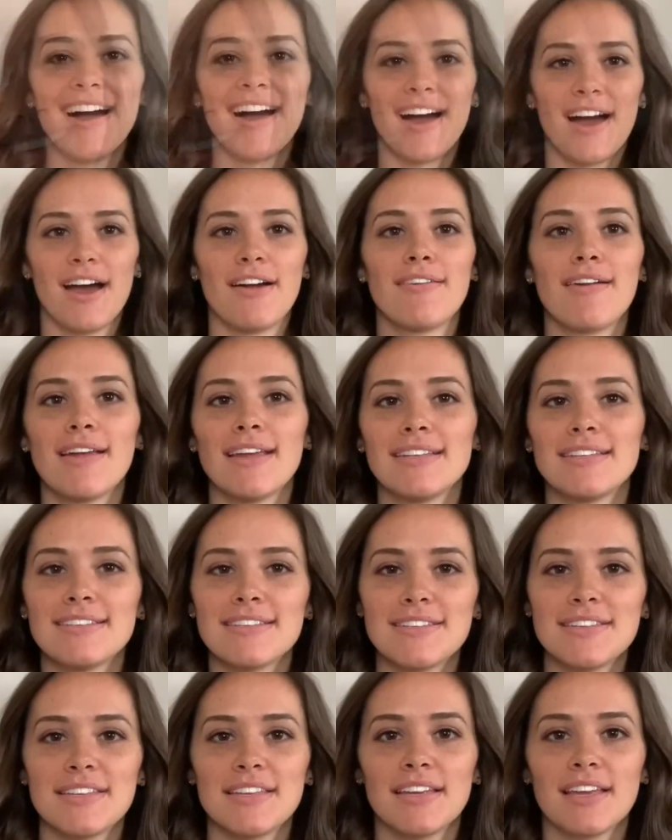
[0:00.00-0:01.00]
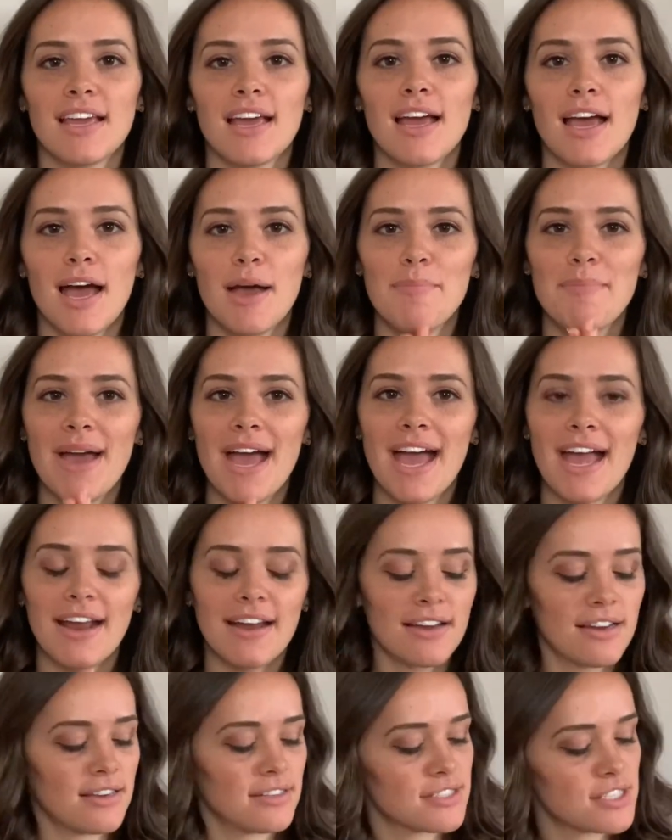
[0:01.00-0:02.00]
All right, I'm
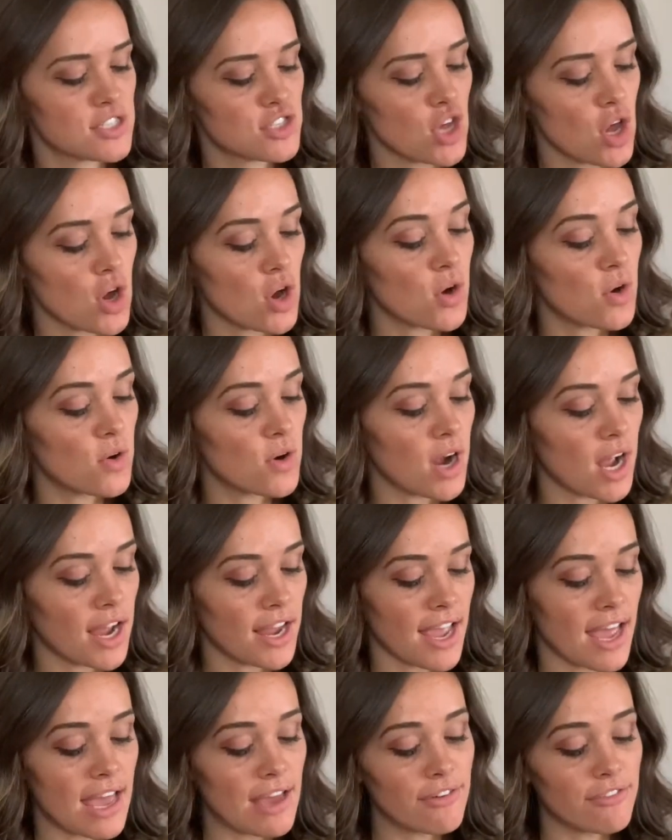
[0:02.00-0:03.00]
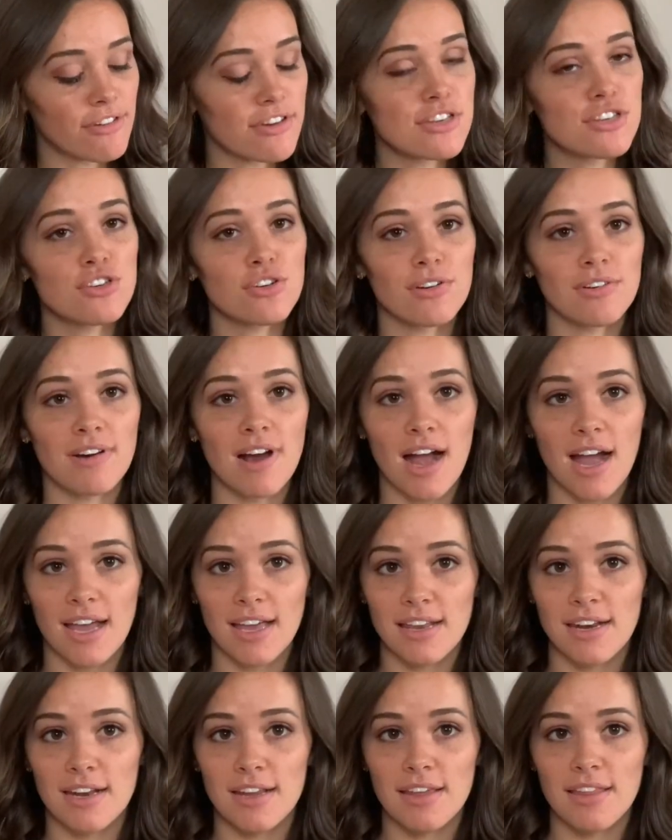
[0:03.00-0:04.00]
back. So I have
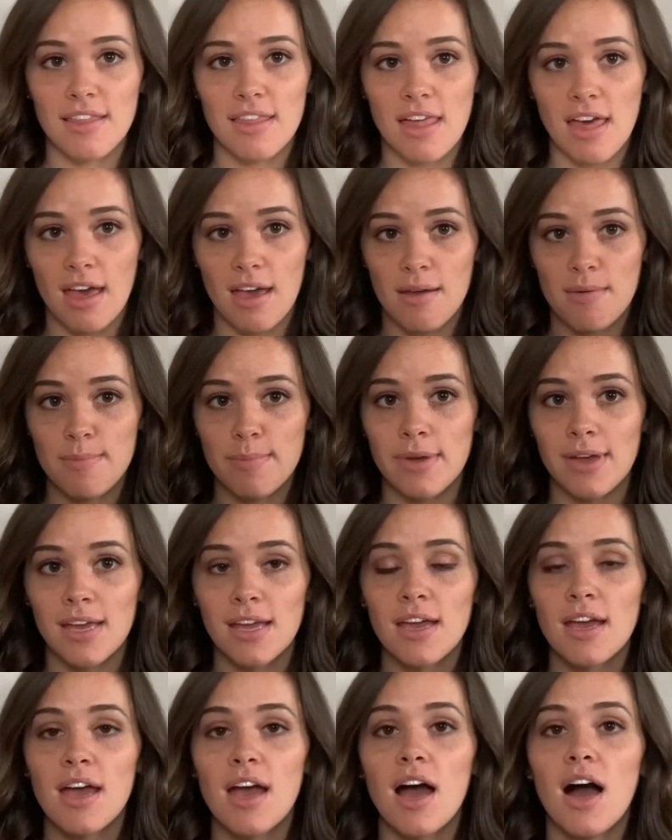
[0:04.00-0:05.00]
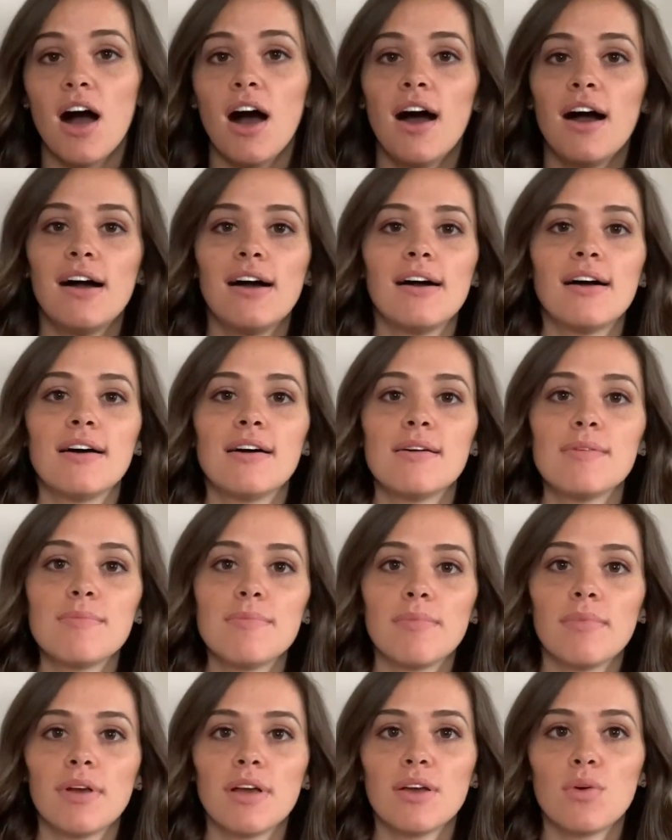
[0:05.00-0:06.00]
tried them,
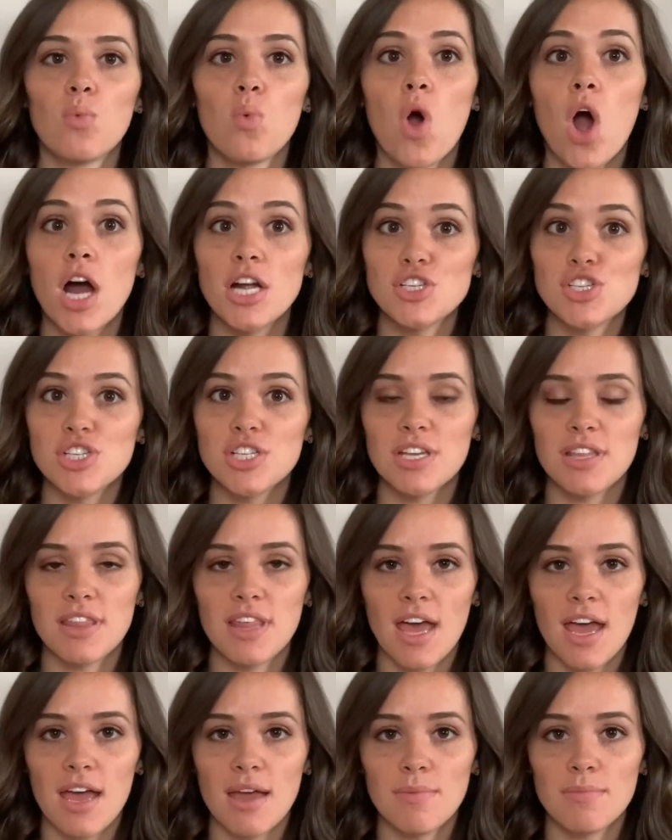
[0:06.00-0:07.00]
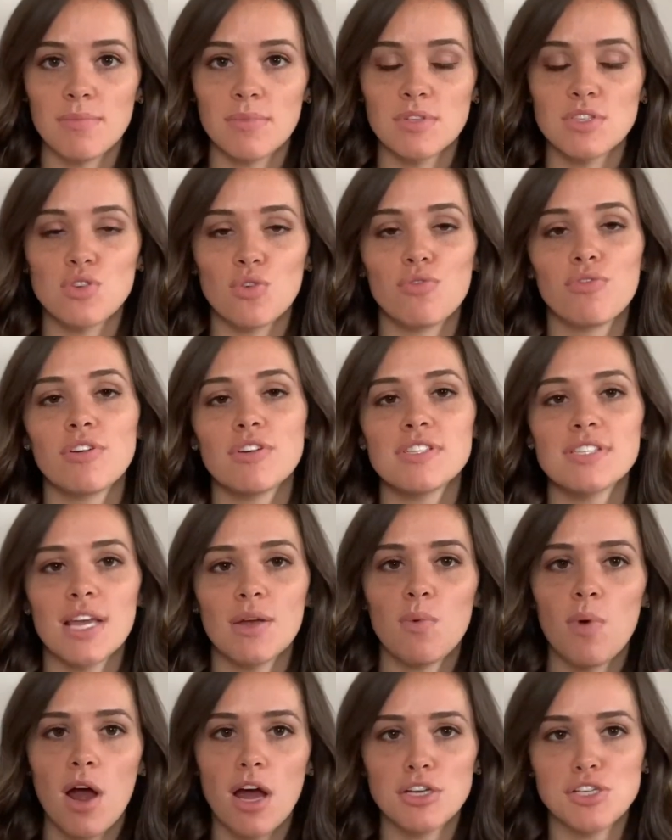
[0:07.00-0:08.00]
washed them. So first I
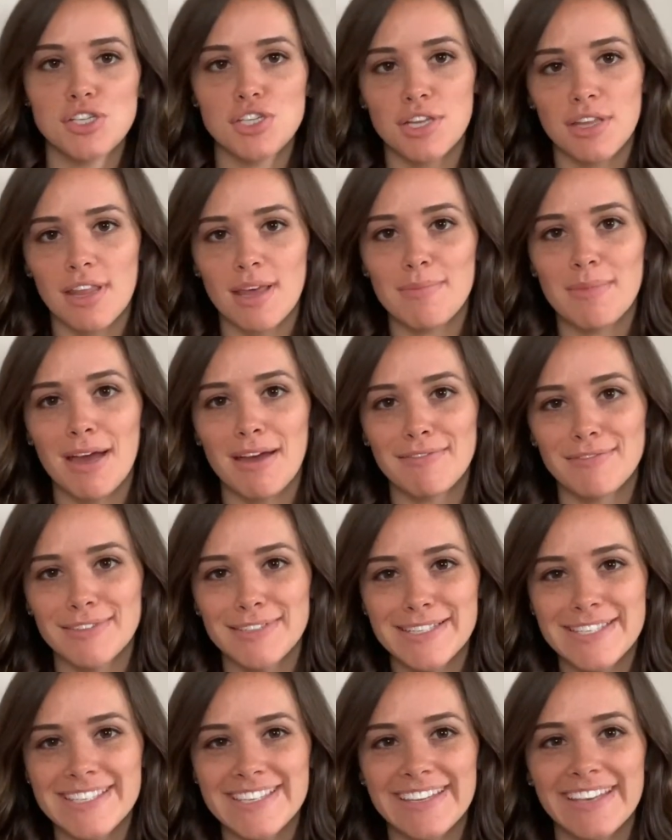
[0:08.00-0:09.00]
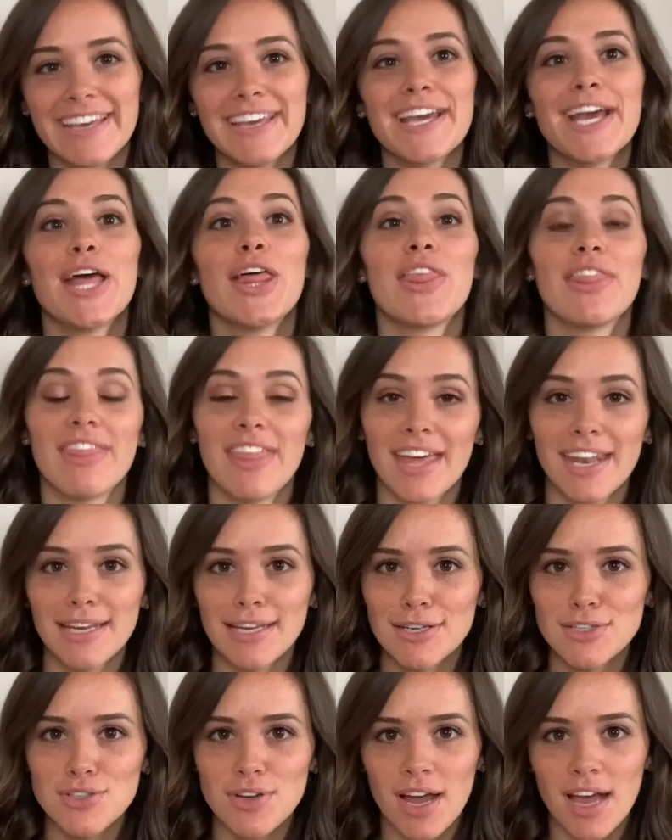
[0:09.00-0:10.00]
washed them, obviously. Then
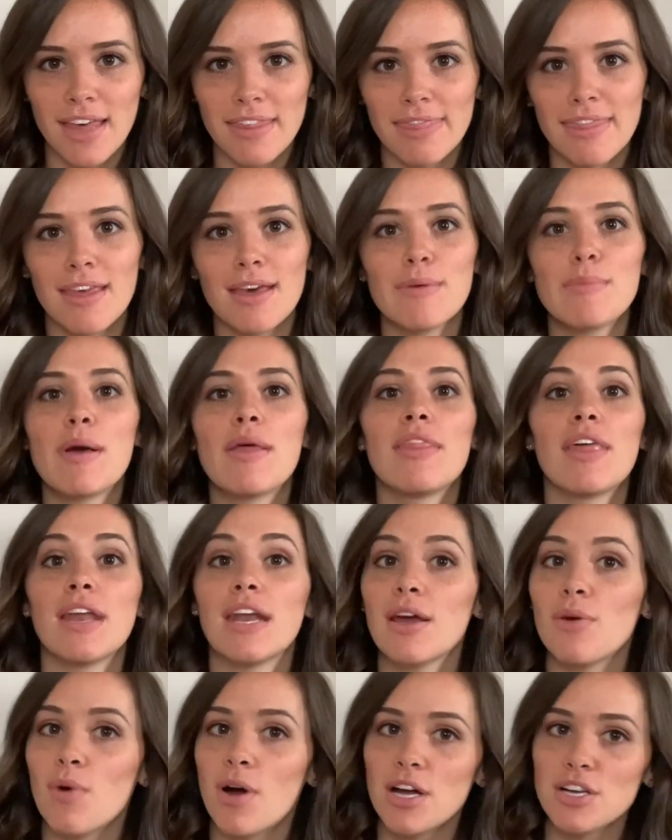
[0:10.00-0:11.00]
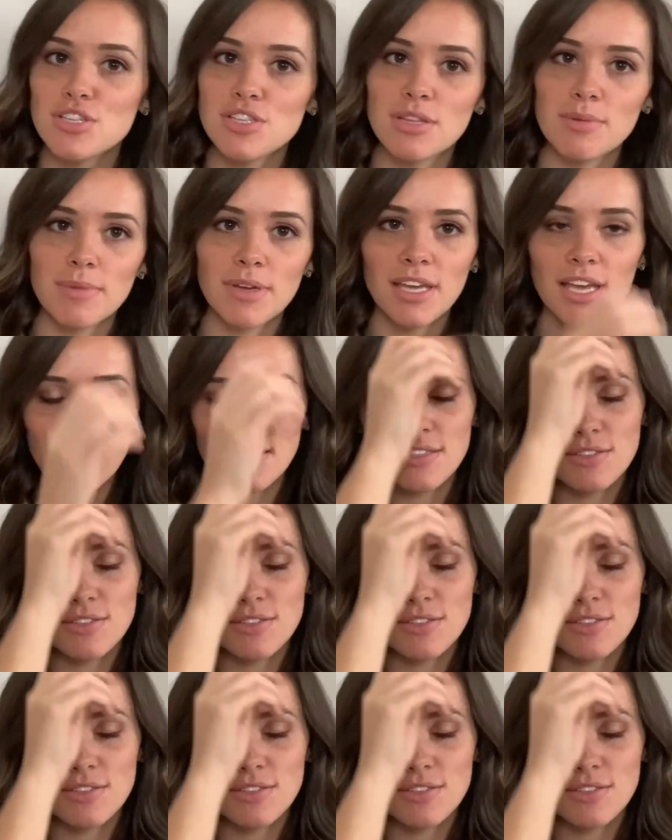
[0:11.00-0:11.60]
I tried them, then I washed them again.